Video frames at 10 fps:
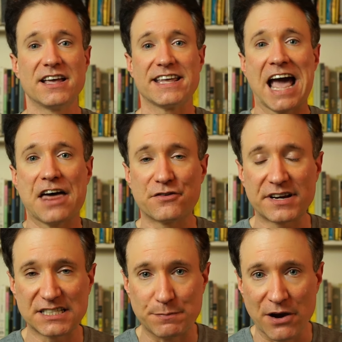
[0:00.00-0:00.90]
gather
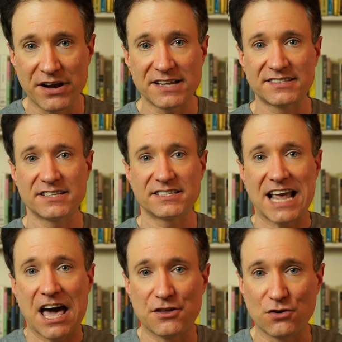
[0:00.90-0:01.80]
experiences,
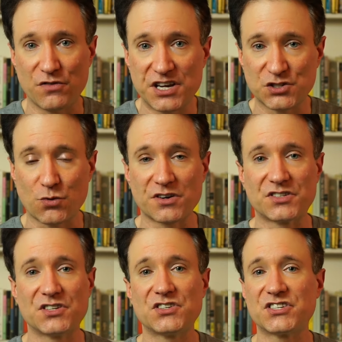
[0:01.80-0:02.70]
gather
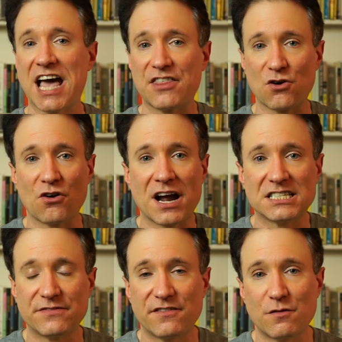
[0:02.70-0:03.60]
resources, gather all kinds
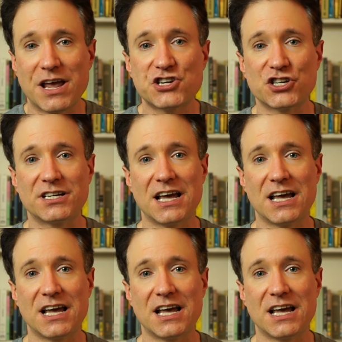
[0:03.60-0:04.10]
of information,